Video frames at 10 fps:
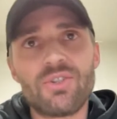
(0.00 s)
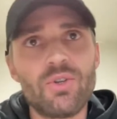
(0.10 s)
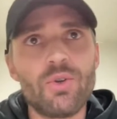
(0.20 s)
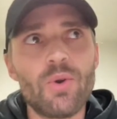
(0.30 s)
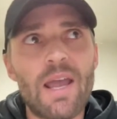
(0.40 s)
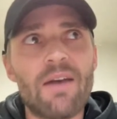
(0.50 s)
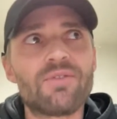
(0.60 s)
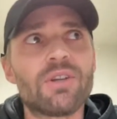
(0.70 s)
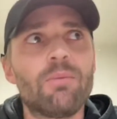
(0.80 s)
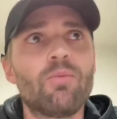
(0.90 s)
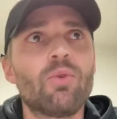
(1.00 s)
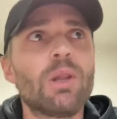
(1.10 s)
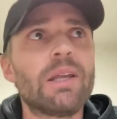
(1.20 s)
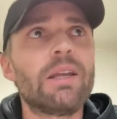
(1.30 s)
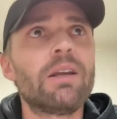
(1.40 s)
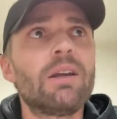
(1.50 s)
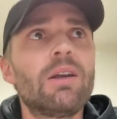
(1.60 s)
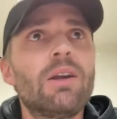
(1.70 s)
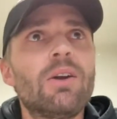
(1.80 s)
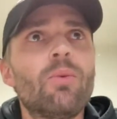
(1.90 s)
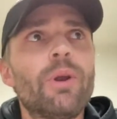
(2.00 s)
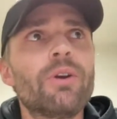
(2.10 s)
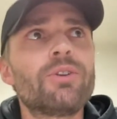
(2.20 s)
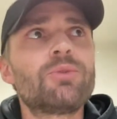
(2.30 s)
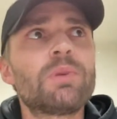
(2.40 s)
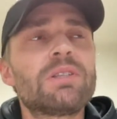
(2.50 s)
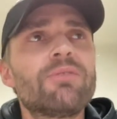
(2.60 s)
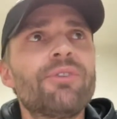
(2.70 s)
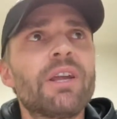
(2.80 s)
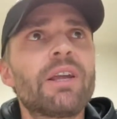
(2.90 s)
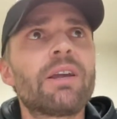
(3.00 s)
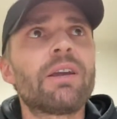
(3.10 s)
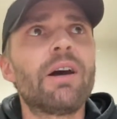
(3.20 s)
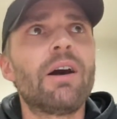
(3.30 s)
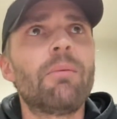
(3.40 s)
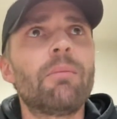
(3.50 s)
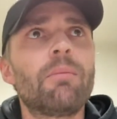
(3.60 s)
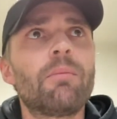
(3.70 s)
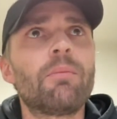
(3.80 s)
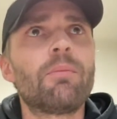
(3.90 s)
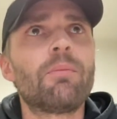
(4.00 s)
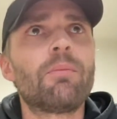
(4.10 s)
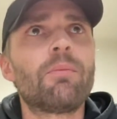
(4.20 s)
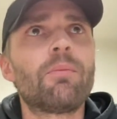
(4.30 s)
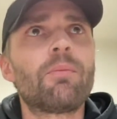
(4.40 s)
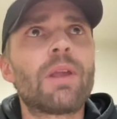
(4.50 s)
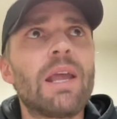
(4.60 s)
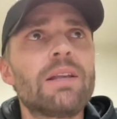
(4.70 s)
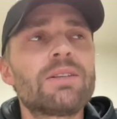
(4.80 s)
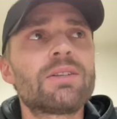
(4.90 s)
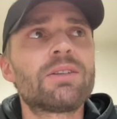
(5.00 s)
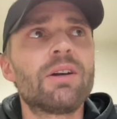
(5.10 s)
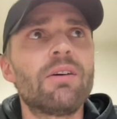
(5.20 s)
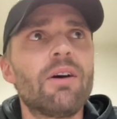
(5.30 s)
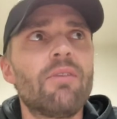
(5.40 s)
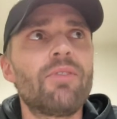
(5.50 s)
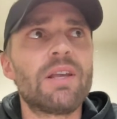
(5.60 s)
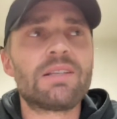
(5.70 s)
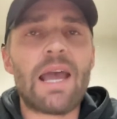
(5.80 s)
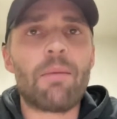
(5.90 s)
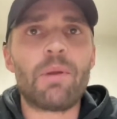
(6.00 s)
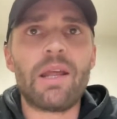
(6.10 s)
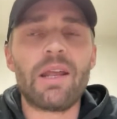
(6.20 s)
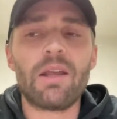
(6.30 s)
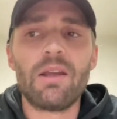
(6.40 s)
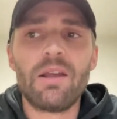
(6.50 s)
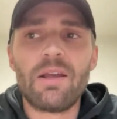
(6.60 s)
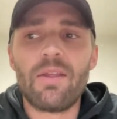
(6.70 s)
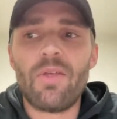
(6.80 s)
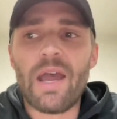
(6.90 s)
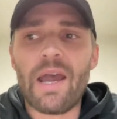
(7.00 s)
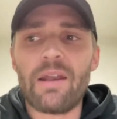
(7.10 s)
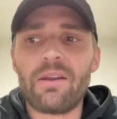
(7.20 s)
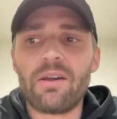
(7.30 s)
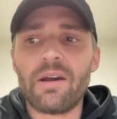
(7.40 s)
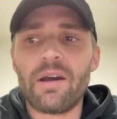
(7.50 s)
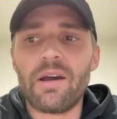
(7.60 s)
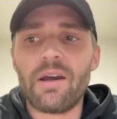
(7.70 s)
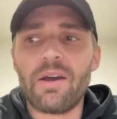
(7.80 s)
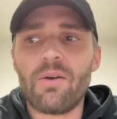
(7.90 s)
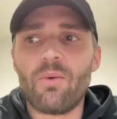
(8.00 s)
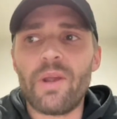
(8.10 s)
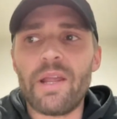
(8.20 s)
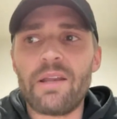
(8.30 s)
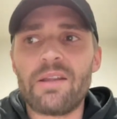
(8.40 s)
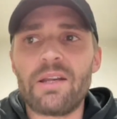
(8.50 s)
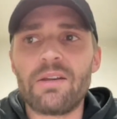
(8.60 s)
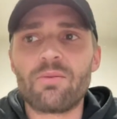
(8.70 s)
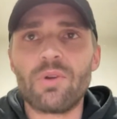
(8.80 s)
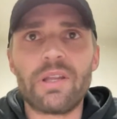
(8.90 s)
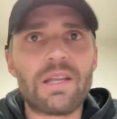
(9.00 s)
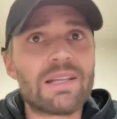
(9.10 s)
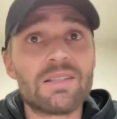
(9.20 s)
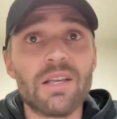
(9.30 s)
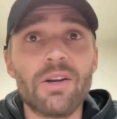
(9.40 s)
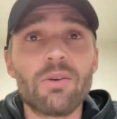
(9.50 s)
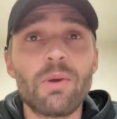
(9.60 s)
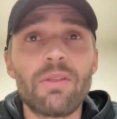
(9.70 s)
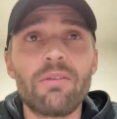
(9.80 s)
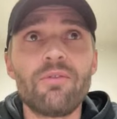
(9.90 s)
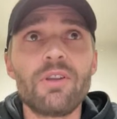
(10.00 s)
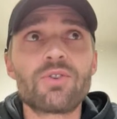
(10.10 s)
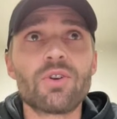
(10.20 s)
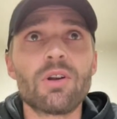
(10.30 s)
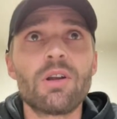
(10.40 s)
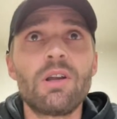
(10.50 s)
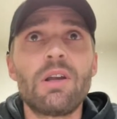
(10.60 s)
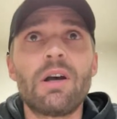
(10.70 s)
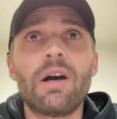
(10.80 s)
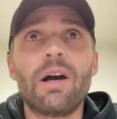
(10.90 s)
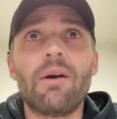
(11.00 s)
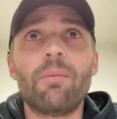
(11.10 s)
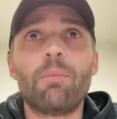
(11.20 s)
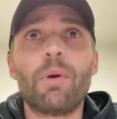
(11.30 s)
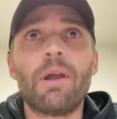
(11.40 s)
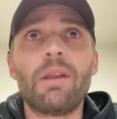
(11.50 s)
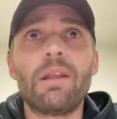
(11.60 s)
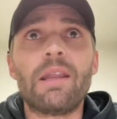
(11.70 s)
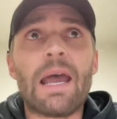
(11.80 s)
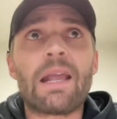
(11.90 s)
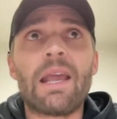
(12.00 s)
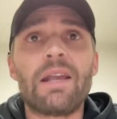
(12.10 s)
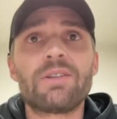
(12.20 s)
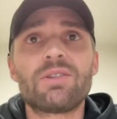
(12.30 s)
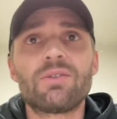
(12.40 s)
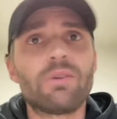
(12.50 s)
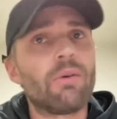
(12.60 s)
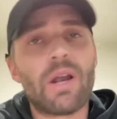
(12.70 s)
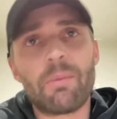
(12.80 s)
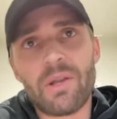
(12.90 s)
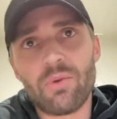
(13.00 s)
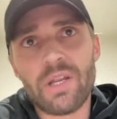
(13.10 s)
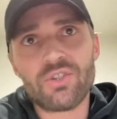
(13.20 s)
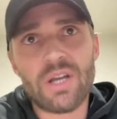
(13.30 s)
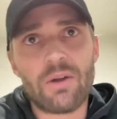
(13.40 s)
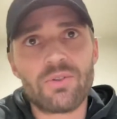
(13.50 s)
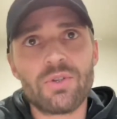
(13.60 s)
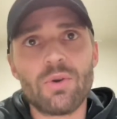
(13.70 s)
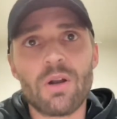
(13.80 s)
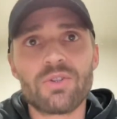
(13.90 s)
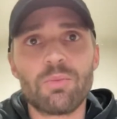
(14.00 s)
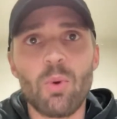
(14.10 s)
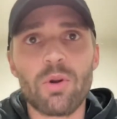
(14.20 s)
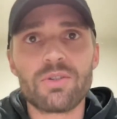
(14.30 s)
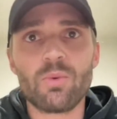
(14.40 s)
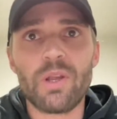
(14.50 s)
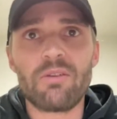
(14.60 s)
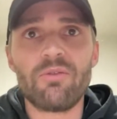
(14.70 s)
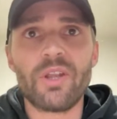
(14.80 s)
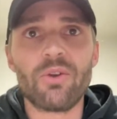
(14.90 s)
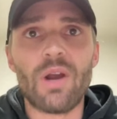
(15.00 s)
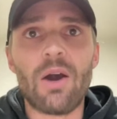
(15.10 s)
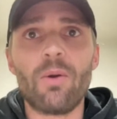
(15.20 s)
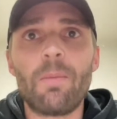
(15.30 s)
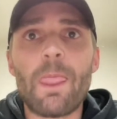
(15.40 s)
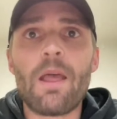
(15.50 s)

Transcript: you have some really weird specific case of things happening that we didn't really consider with the feature. But in that case, I recommend reaching out to our support so we can figure out